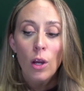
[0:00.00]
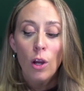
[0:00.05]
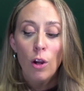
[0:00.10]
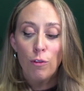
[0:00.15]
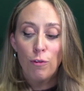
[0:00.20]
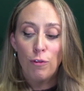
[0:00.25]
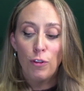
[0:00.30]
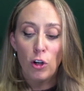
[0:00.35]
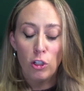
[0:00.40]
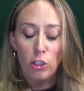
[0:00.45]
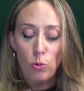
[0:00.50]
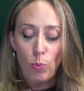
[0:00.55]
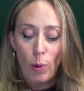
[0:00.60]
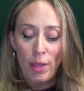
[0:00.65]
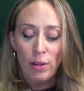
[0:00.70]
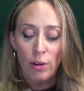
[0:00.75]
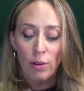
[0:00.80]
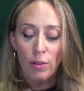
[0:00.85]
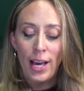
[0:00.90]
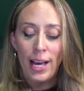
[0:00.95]
first,
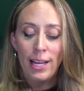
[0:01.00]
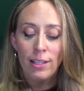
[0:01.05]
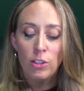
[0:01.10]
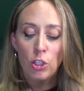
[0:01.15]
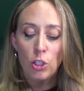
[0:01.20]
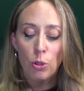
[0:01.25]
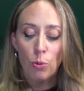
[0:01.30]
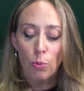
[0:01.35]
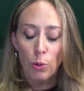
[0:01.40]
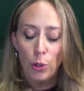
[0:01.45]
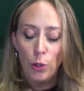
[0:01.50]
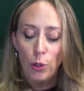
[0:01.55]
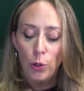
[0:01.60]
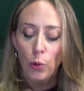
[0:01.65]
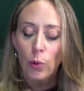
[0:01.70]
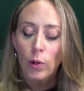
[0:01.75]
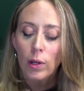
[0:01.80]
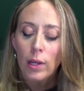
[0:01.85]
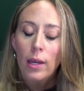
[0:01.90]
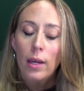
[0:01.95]
whether that's
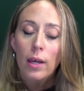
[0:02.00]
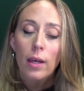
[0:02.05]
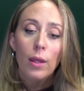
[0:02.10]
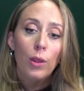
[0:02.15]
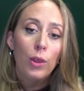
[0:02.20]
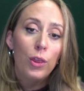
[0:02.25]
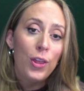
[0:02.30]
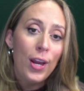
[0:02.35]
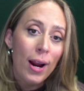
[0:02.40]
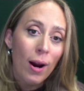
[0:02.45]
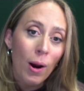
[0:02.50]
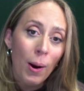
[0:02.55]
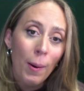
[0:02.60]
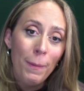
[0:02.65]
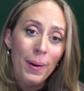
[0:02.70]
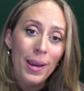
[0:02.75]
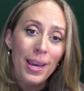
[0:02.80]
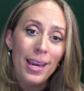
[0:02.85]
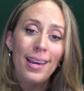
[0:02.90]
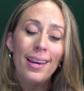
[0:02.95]
through
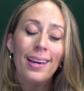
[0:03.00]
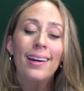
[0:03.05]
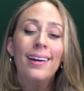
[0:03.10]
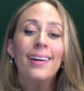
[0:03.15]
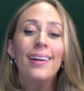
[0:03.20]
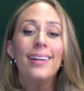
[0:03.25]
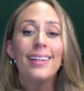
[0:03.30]
therapy,